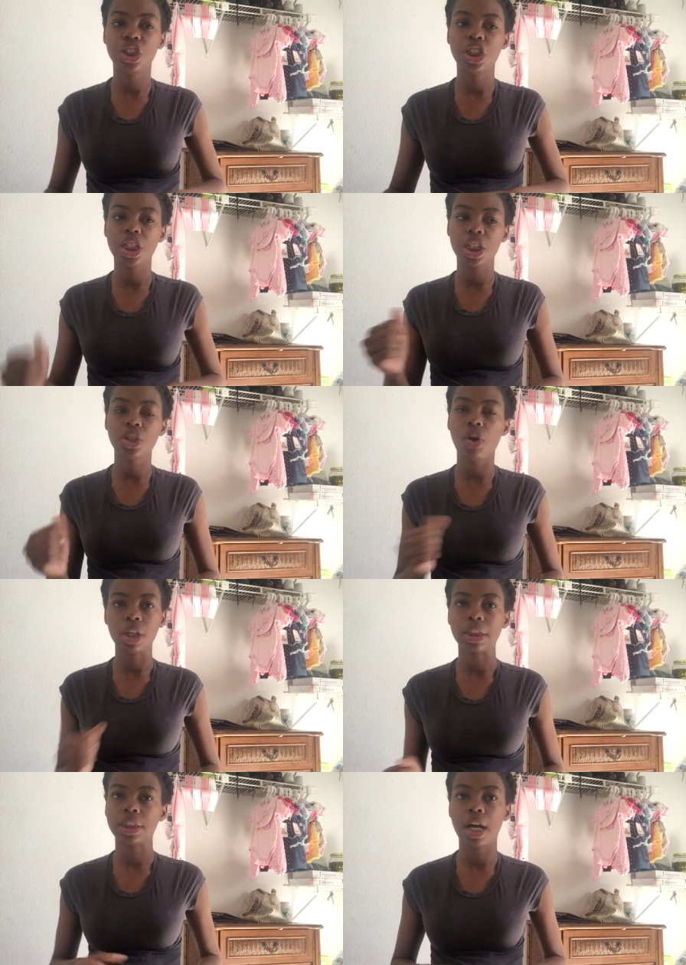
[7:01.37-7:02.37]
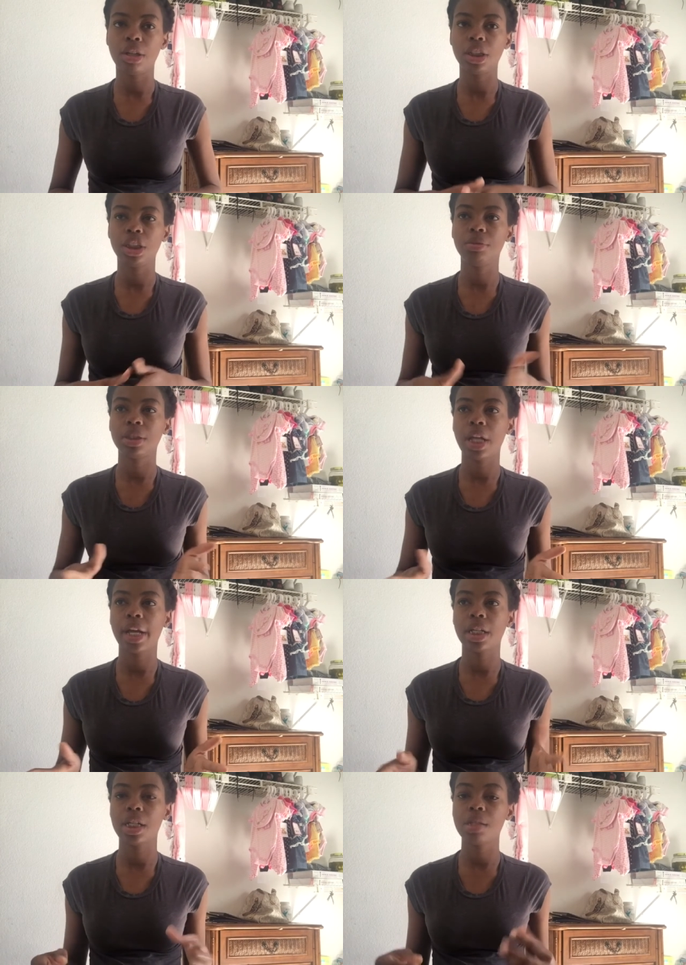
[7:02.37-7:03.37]
she did the ultrasound, and she was
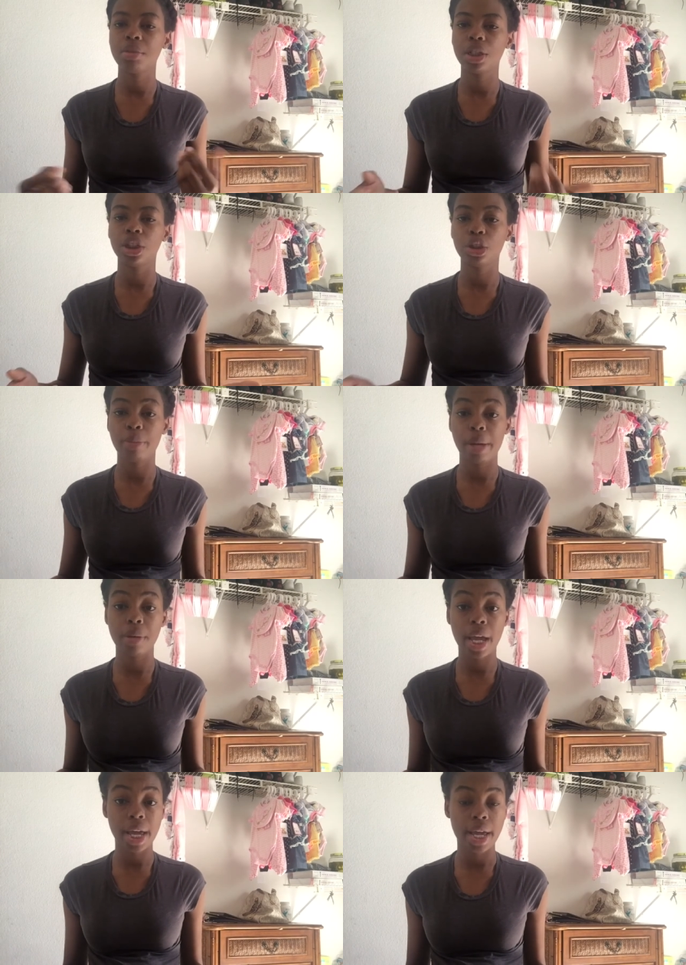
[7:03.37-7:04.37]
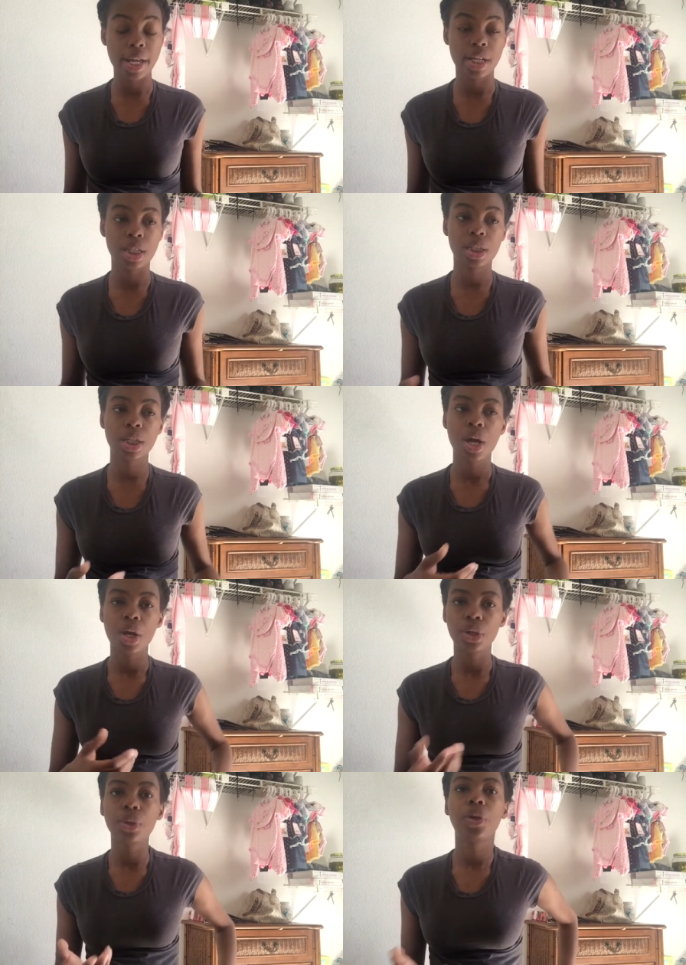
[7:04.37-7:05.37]
like, "It's because your baby head is
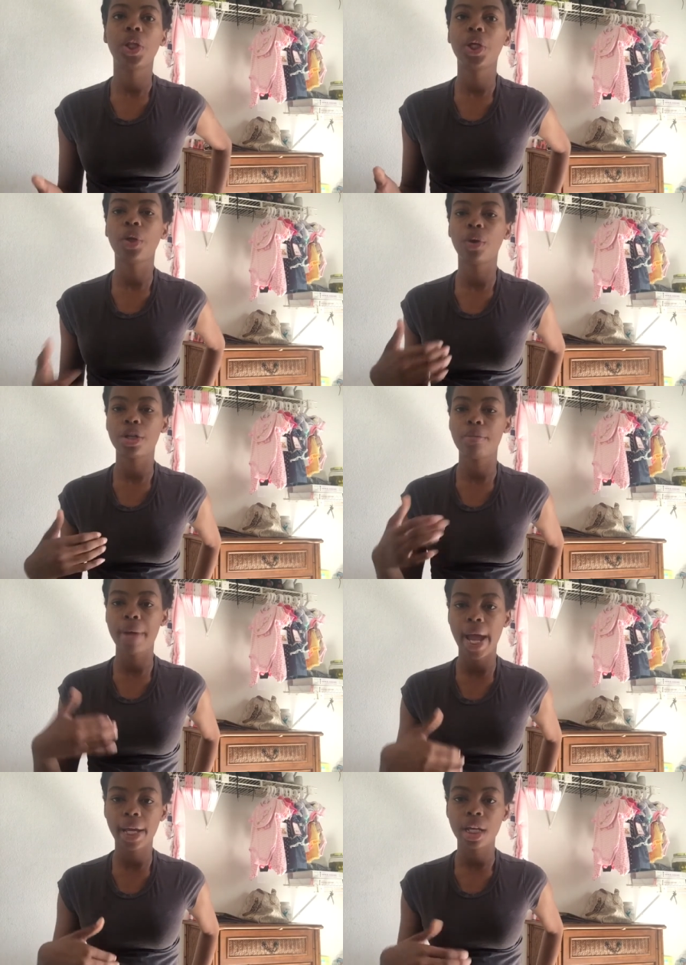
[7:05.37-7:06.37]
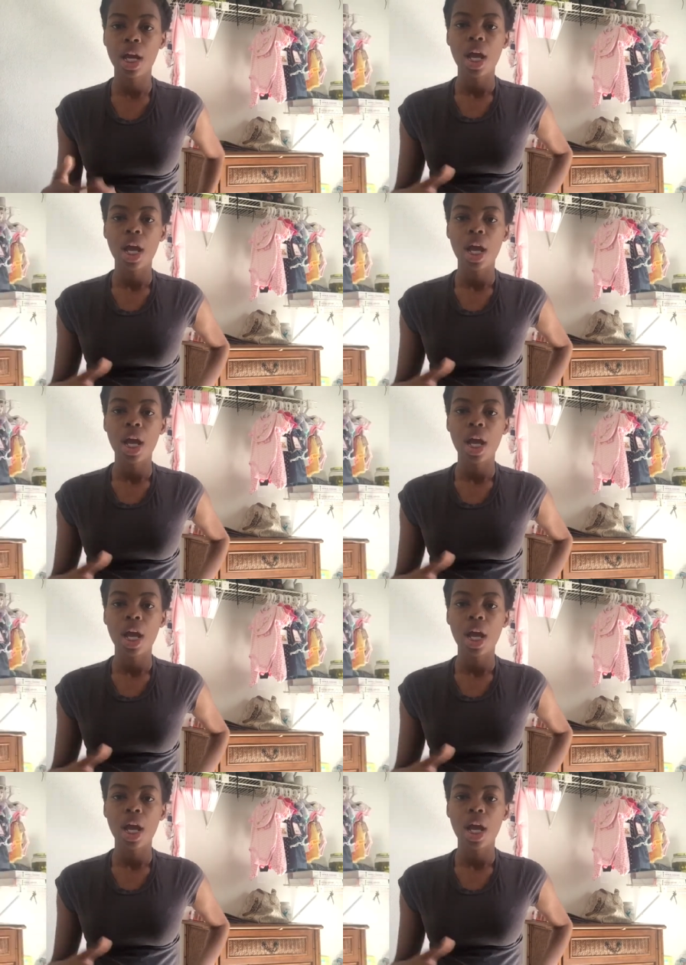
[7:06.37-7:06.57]
literally on your back."